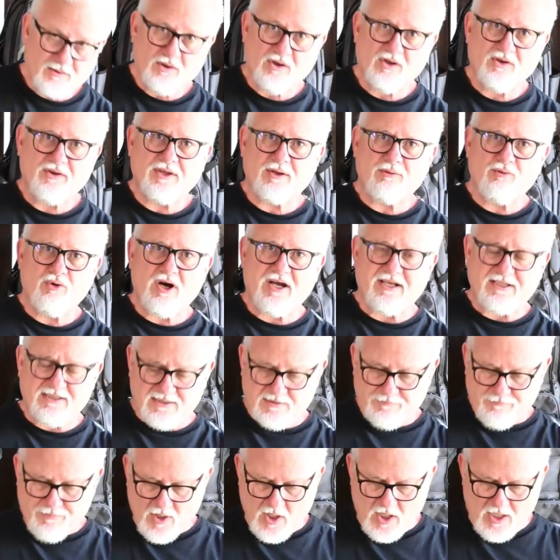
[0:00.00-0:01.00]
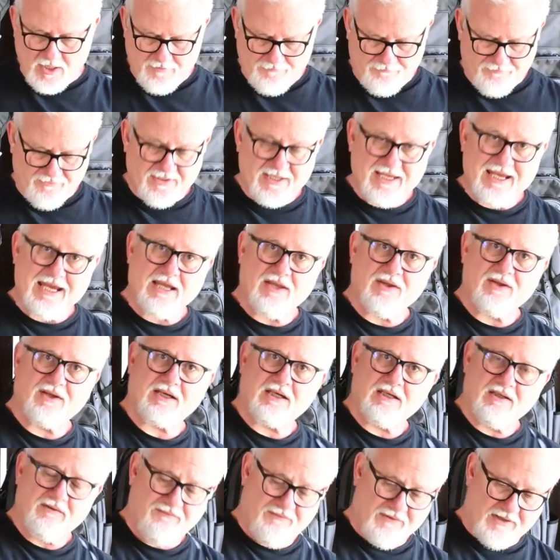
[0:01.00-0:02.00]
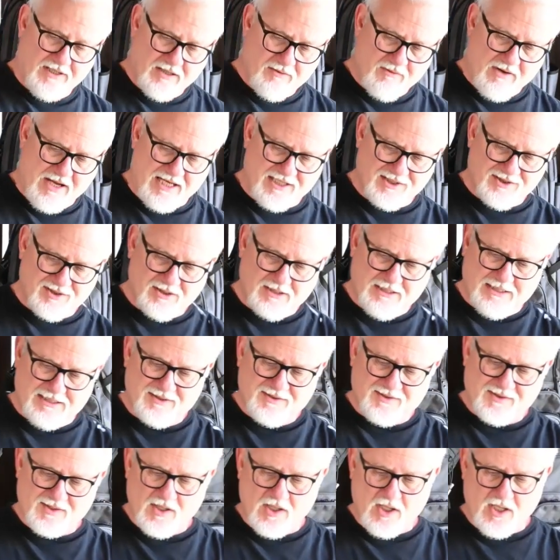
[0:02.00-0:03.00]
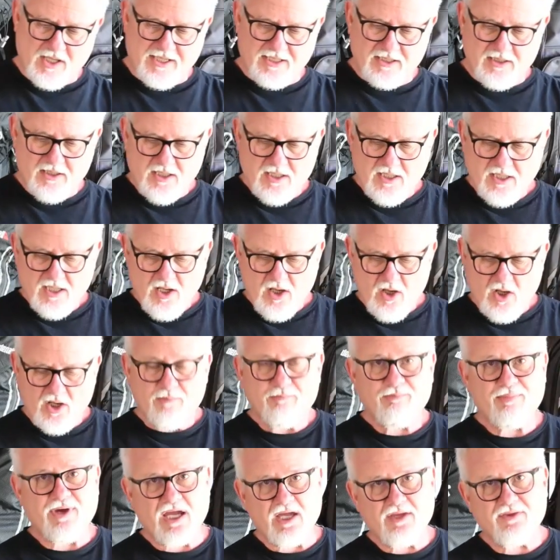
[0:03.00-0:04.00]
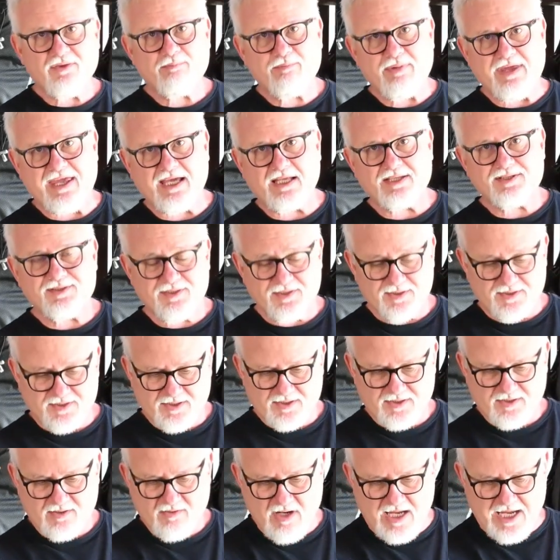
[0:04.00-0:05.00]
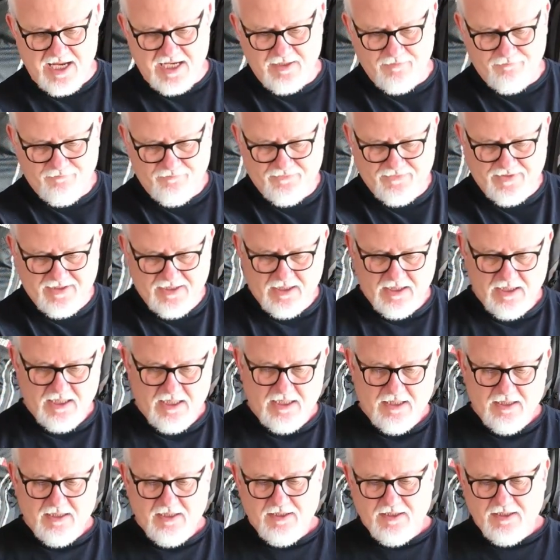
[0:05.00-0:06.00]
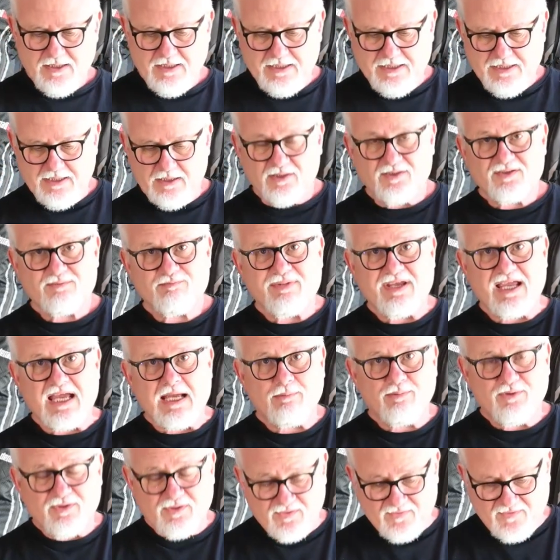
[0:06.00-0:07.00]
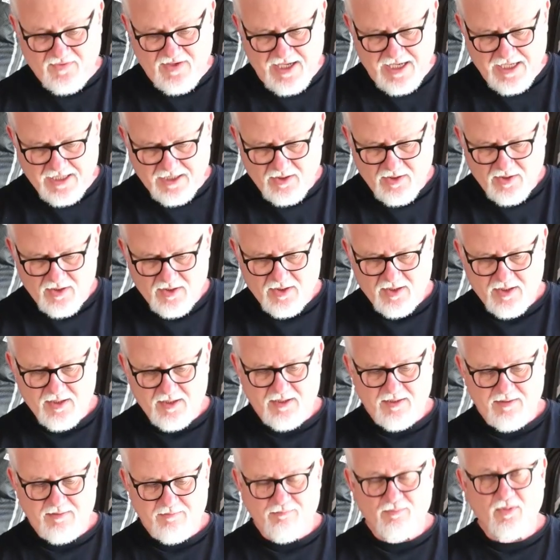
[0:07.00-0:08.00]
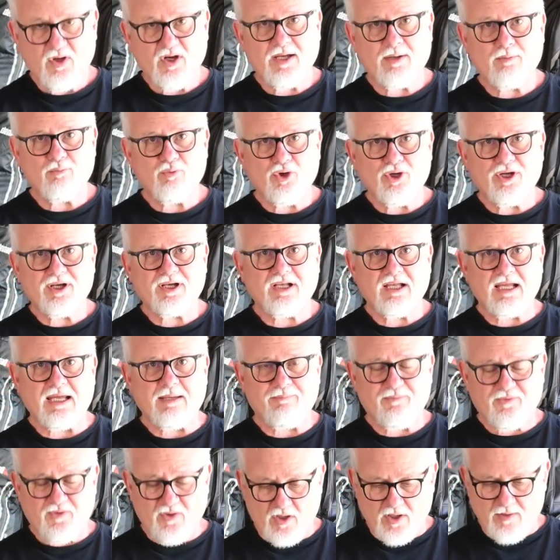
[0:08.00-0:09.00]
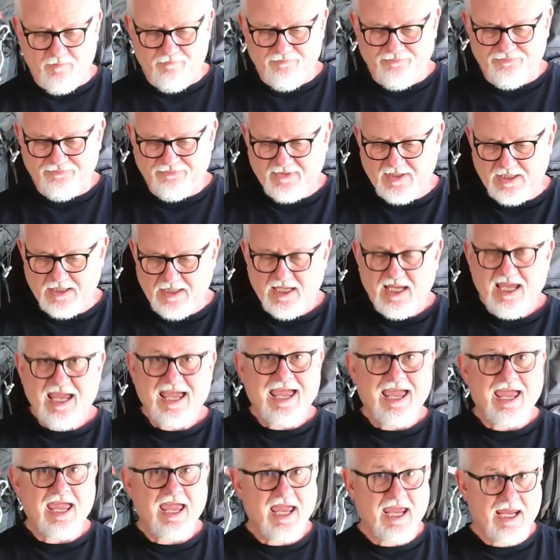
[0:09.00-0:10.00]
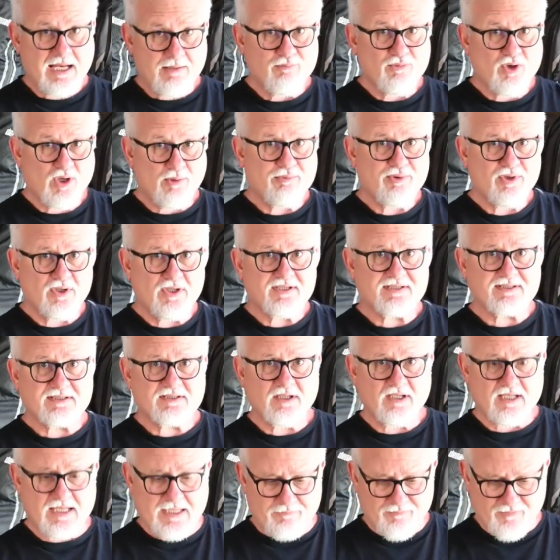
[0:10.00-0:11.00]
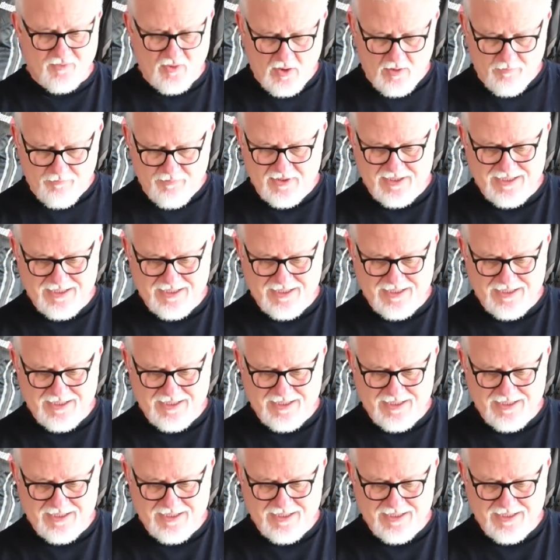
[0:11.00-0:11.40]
all in the right spot, and the configuration inside on both pouches is great. It'll be able to take my work laptop and my personal laptop